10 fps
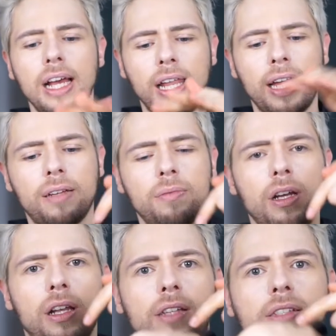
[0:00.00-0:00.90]
Like,
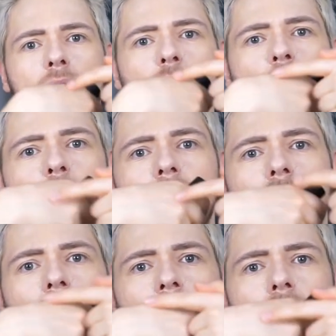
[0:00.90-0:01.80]
let's say I would spray it
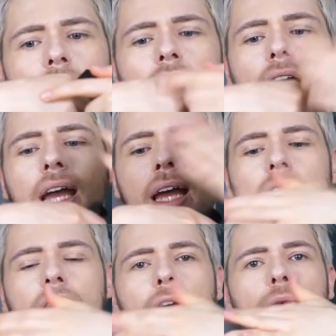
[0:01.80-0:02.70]
here and
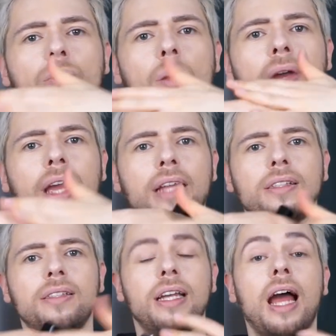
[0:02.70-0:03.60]
nothing would rub
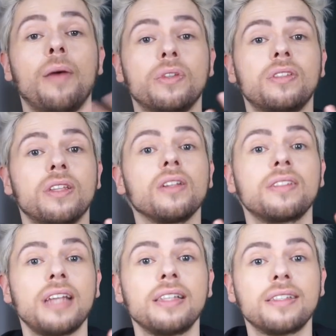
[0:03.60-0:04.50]
against it. I would still
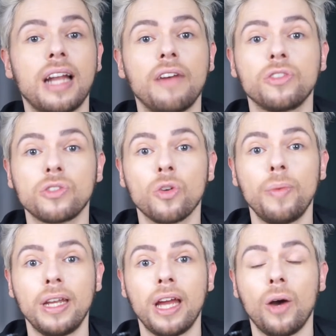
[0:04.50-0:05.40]
sense it after so
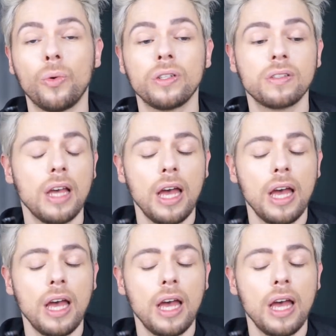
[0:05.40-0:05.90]
many hours.